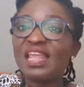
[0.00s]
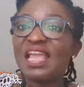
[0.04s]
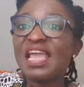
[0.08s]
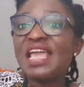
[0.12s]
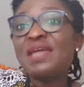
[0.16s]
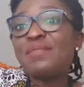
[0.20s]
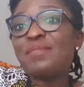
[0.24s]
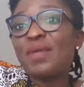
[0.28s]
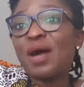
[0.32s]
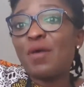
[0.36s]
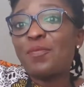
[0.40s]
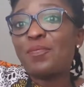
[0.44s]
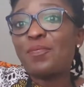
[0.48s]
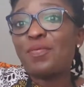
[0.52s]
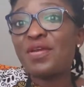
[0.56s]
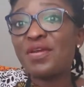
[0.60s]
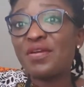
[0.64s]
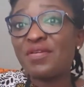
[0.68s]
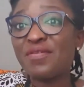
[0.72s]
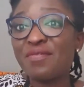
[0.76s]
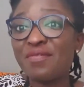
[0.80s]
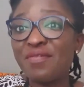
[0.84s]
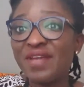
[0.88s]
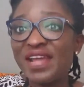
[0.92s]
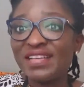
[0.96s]
about
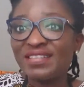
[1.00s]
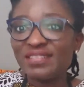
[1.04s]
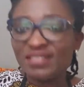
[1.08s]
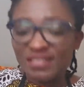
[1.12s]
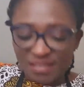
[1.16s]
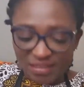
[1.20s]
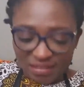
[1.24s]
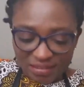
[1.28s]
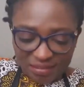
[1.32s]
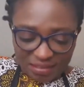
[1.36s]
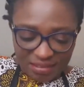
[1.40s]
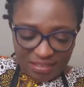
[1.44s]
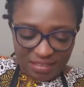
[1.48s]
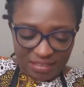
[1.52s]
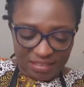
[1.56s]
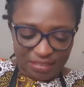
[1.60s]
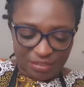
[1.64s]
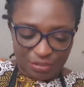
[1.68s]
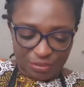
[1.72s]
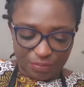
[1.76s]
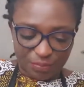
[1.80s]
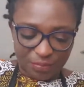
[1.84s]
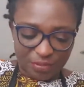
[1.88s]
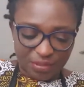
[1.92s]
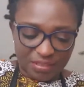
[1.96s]
parenting
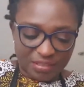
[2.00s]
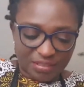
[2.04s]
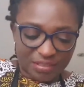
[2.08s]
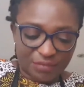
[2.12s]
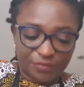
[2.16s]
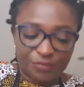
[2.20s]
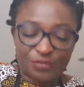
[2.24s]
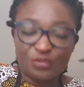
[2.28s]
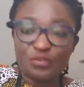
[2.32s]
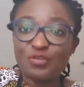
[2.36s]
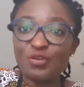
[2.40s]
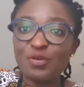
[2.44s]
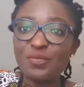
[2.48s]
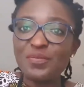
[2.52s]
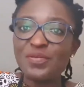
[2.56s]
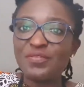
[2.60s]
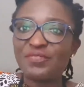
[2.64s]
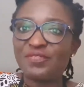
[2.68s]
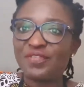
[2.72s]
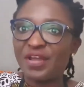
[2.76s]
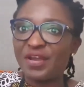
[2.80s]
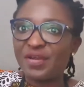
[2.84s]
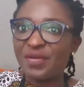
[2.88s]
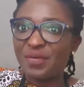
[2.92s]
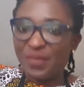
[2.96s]
teenage boys. If you know me
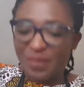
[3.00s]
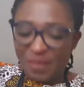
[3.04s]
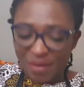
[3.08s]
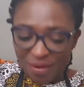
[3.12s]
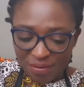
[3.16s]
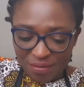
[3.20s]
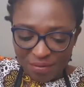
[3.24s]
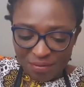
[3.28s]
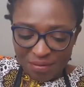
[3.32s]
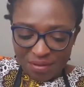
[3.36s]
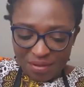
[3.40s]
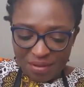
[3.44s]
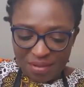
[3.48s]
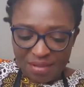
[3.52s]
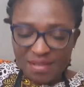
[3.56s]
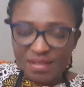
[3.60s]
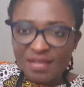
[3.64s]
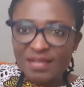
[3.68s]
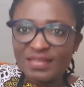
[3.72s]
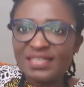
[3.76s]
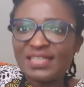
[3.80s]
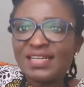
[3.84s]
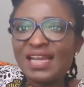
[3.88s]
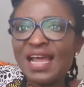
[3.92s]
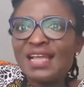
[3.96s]
very well,
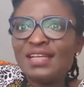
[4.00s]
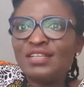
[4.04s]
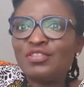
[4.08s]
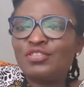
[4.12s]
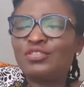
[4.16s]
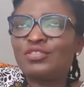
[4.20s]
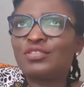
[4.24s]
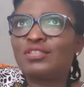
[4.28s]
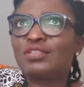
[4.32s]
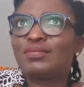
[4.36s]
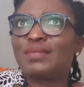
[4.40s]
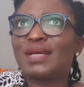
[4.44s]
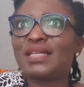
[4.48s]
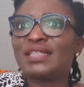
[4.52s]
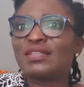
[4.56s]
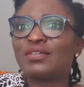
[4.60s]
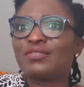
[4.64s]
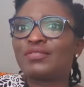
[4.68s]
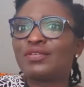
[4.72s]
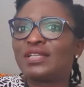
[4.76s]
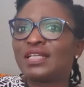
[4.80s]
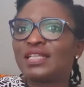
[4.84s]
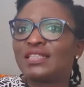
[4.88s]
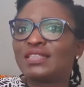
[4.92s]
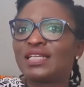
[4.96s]
did I introduce myself
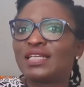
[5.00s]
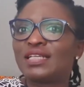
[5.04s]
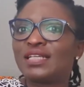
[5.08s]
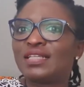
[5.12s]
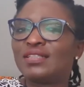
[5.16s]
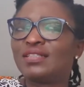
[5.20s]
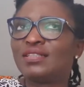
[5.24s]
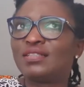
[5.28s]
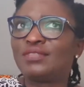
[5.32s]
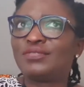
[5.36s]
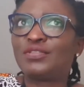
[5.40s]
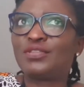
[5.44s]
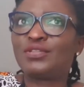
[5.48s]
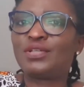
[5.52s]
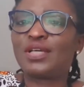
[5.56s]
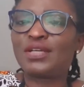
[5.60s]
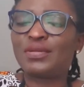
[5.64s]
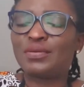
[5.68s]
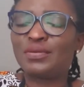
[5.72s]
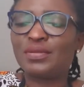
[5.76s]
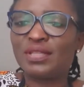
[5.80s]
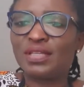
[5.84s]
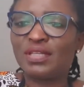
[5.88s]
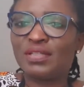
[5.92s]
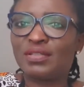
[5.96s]
when I started this video? I
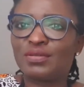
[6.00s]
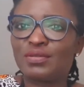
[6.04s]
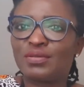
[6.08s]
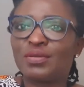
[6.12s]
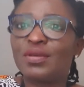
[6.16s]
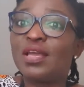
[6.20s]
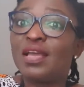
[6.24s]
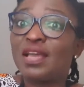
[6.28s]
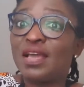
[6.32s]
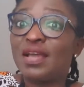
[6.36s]
don't think so.